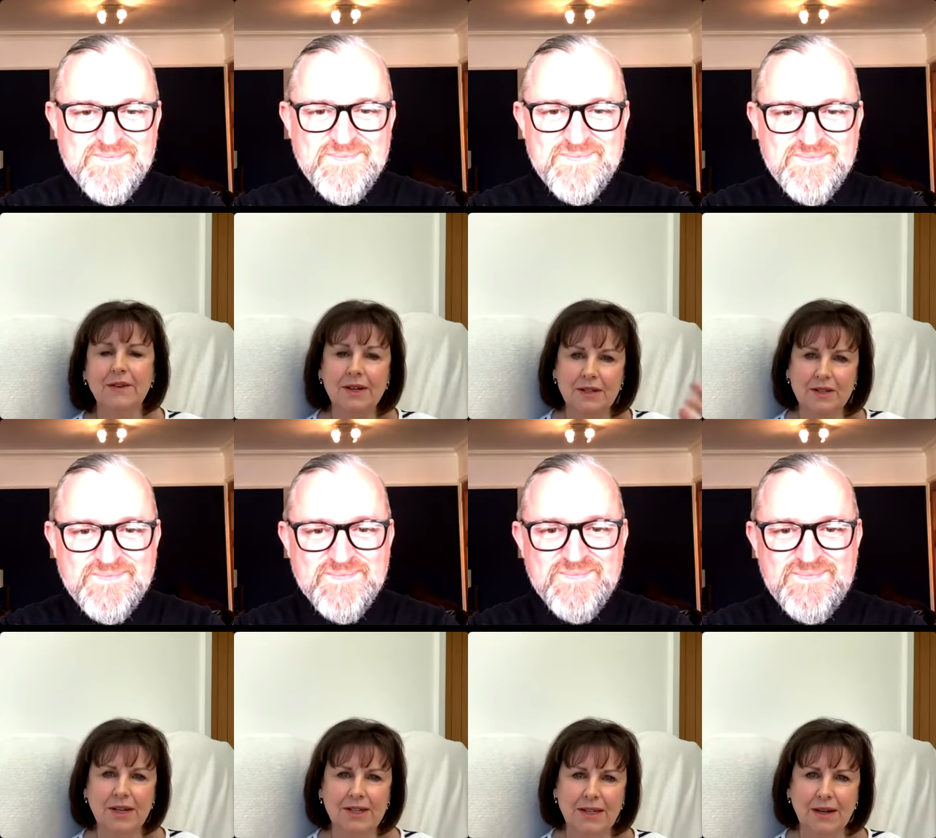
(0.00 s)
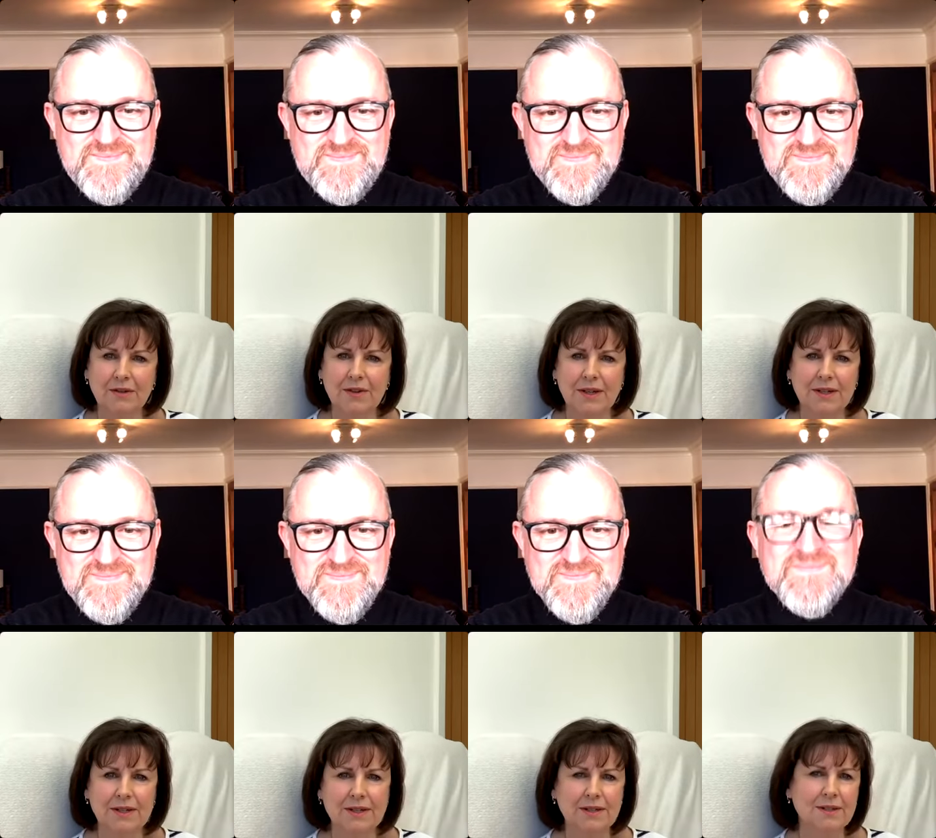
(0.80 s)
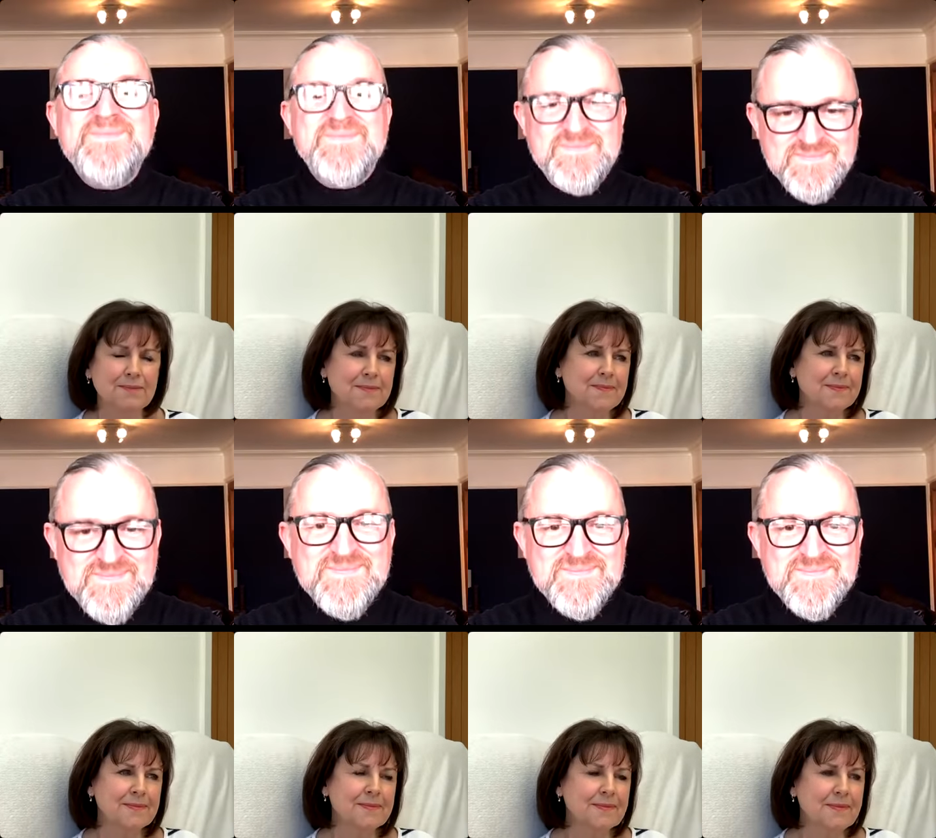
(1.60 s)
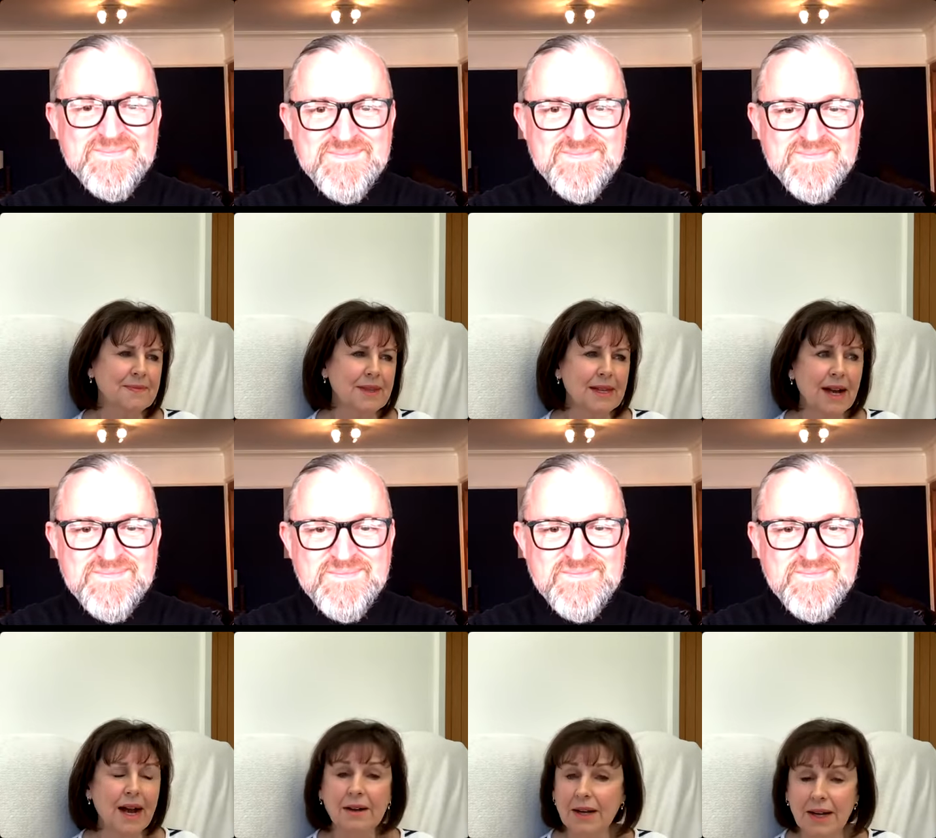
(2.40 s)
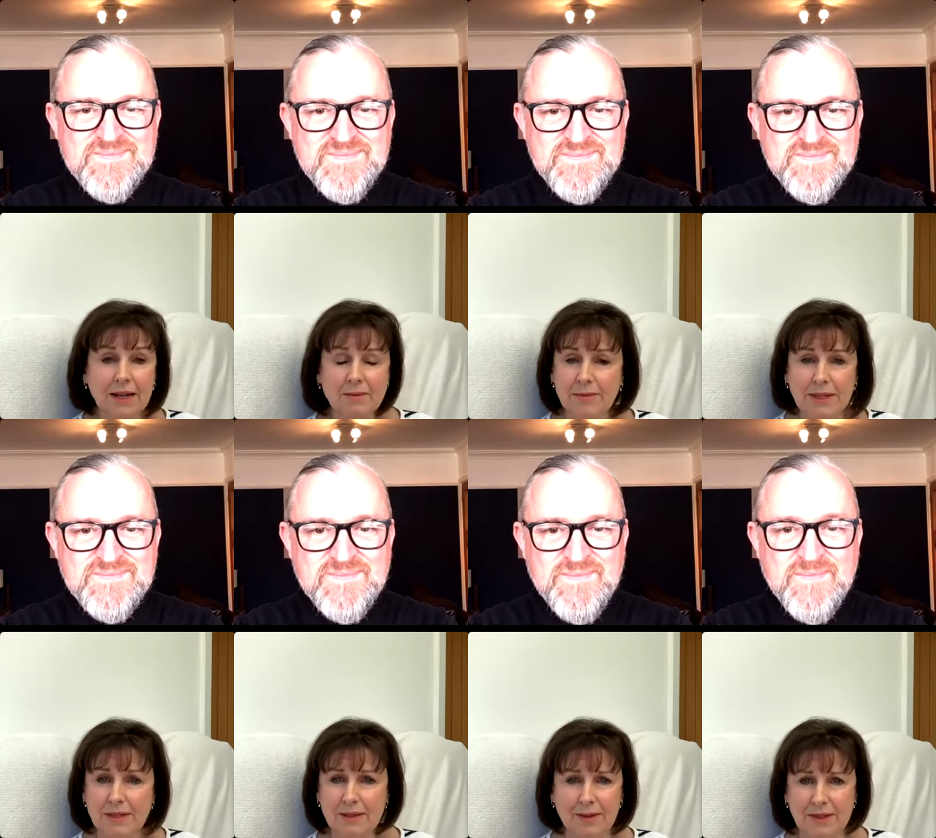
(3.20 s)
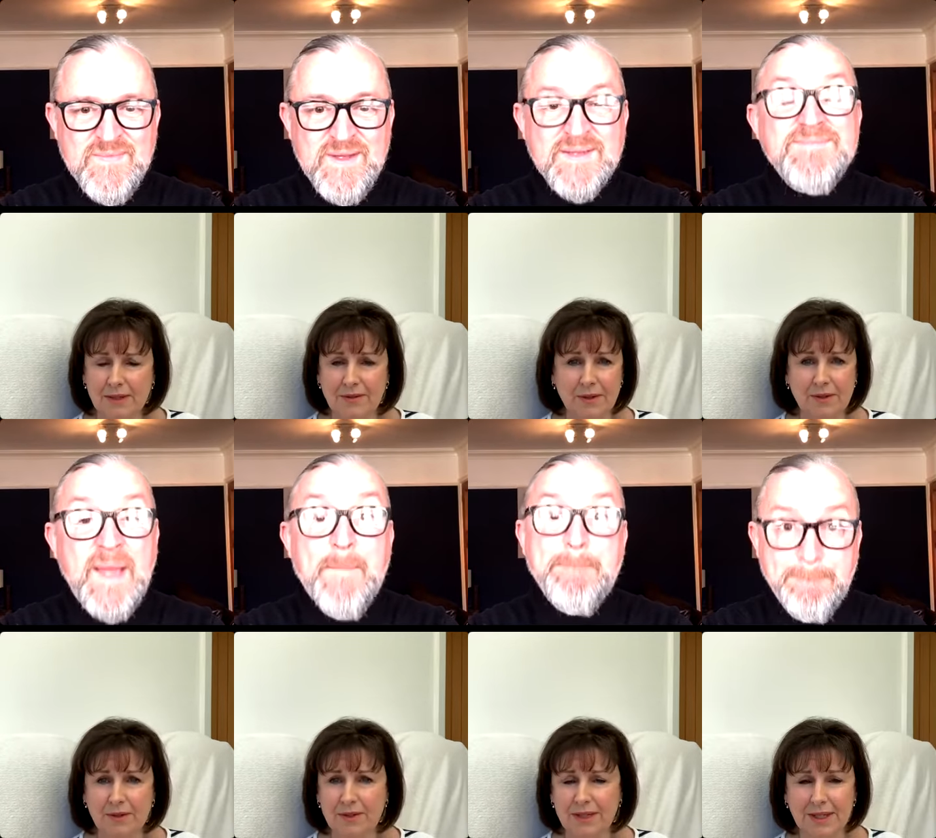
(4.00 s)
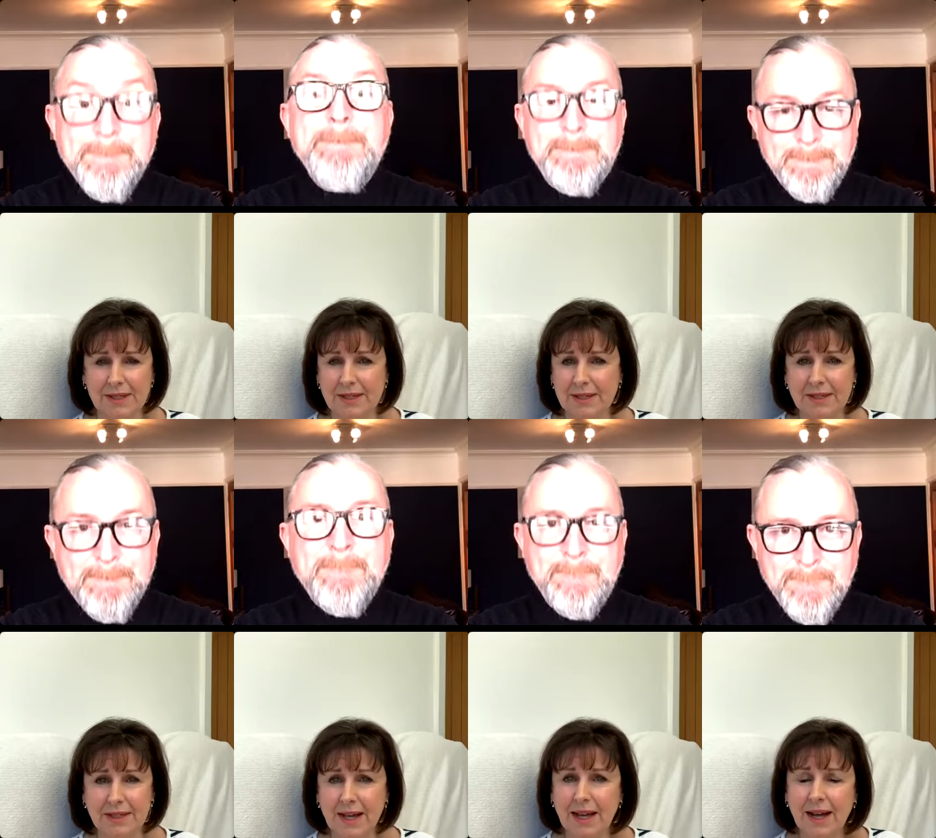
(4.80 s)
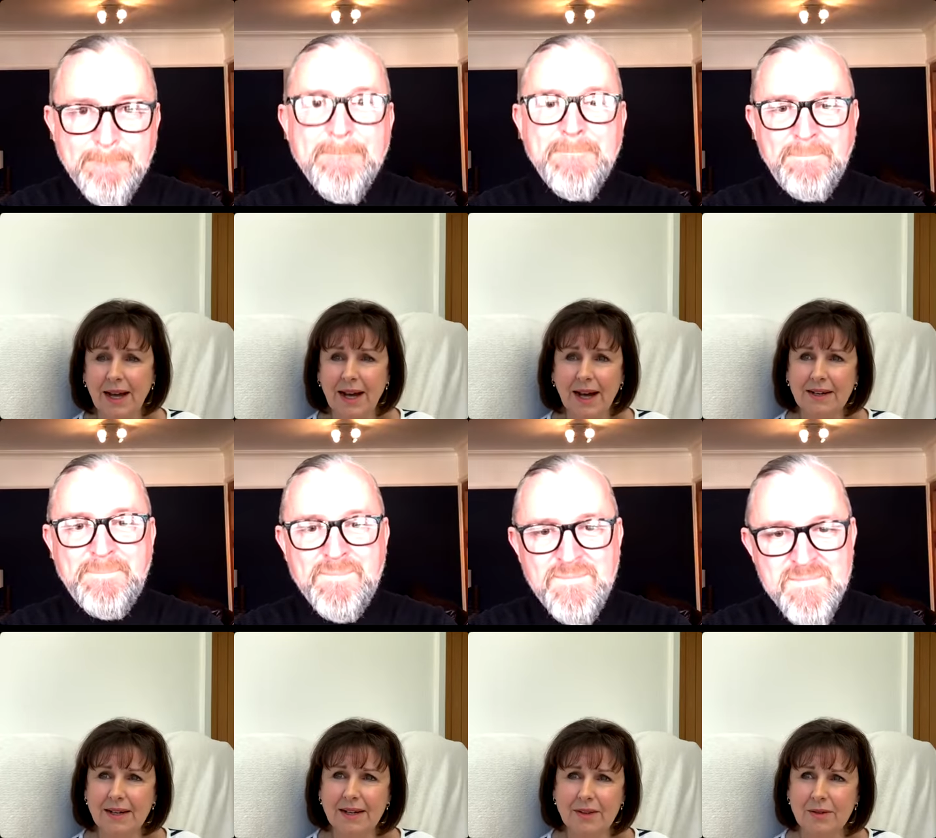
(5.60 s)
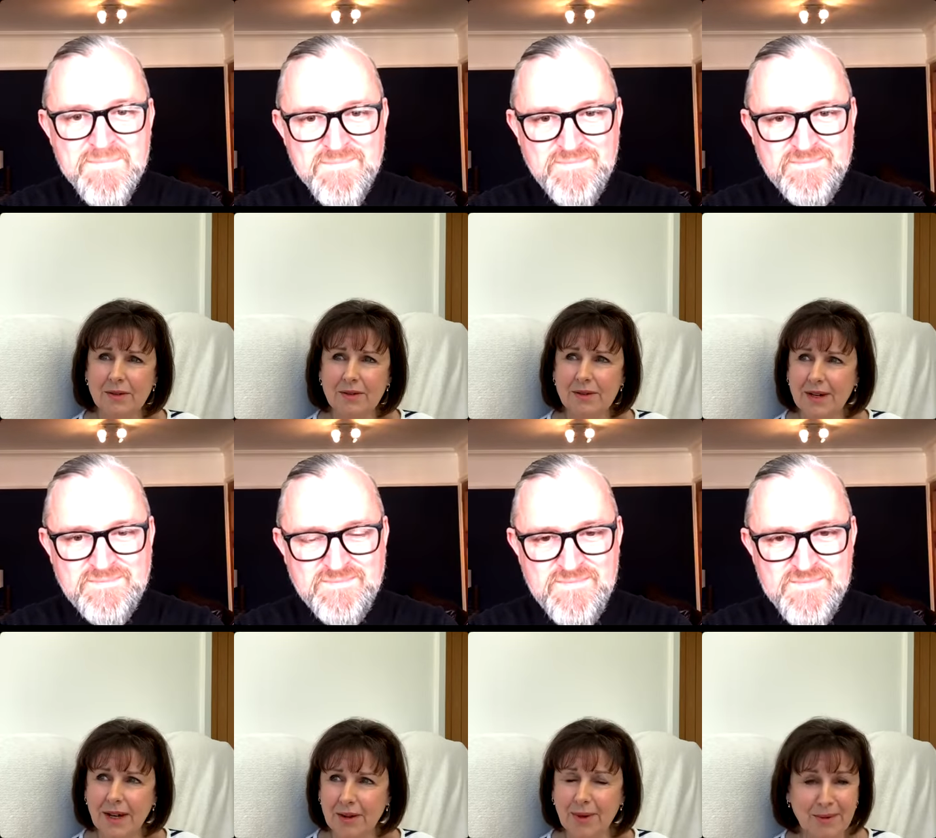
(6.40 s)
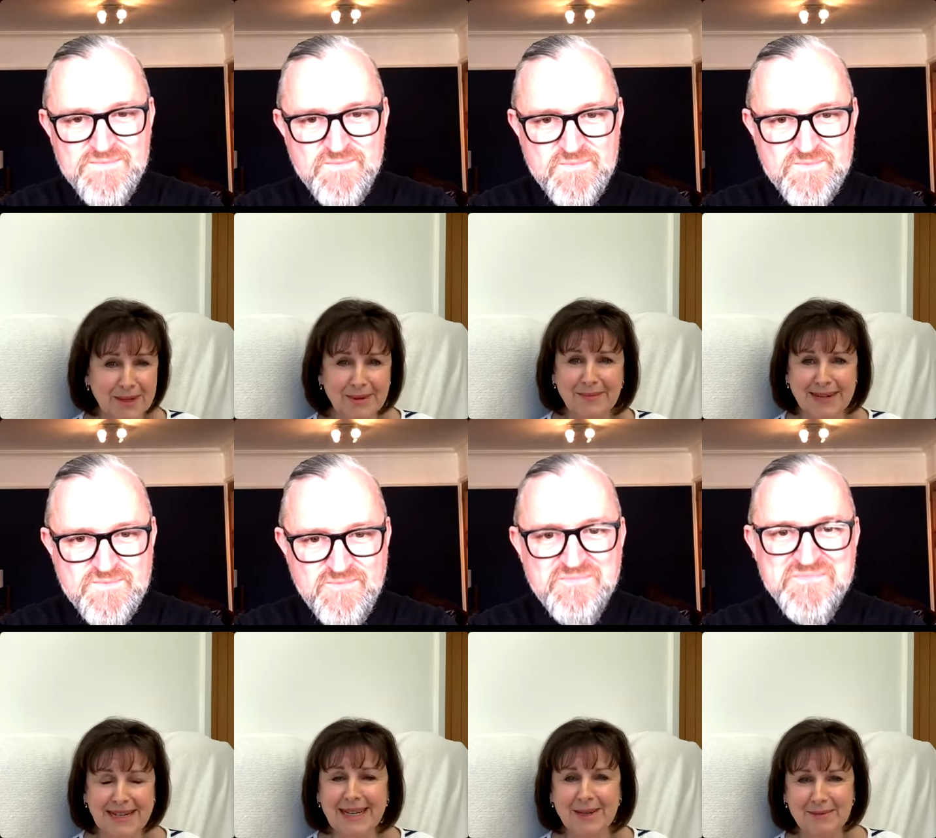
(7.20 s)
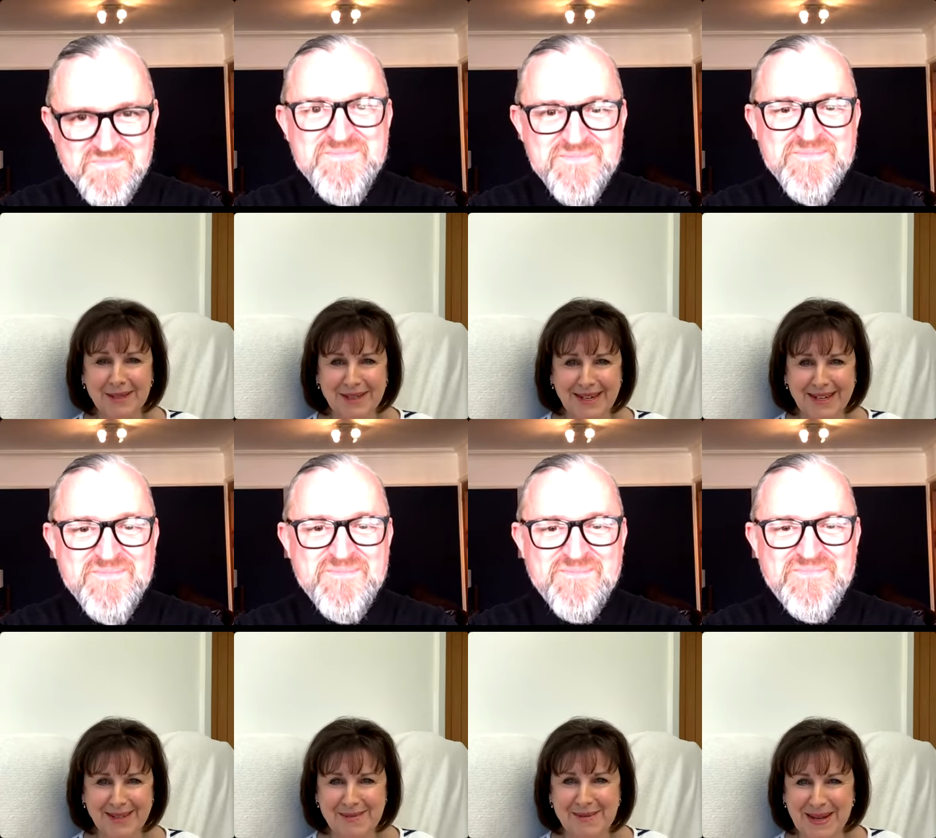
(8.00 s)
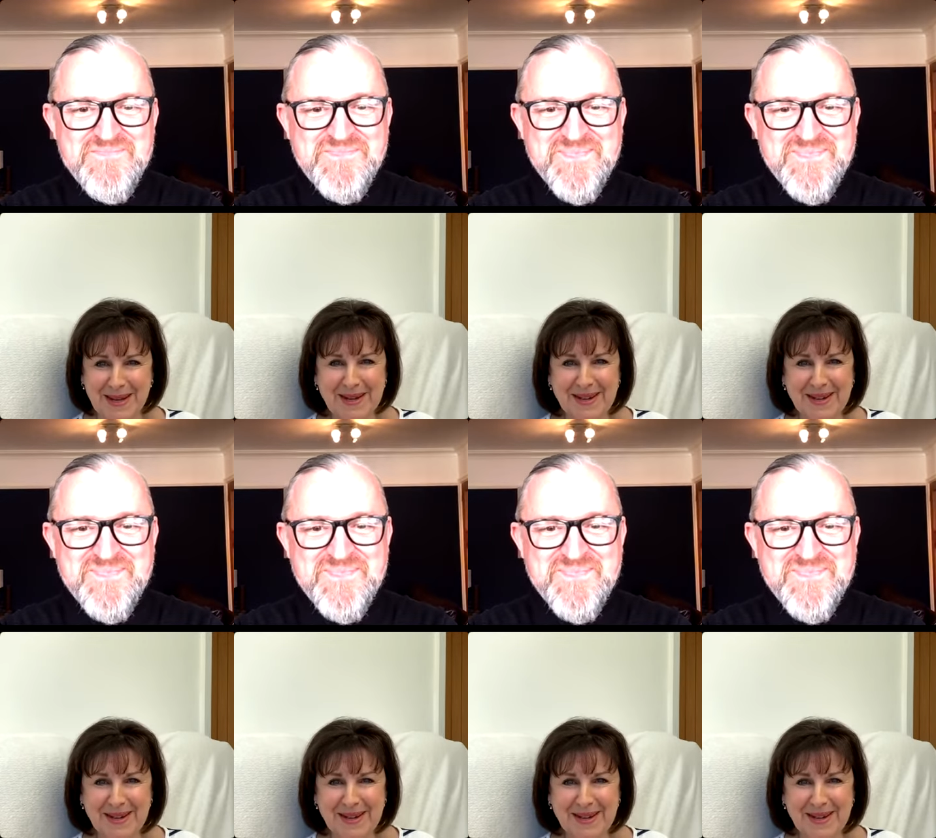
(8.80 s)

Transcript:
Speaker 1: first, check it out first, and and I hadn't been to any of yours, yep. and and I thought, no, I'm going to leap and the nettle appear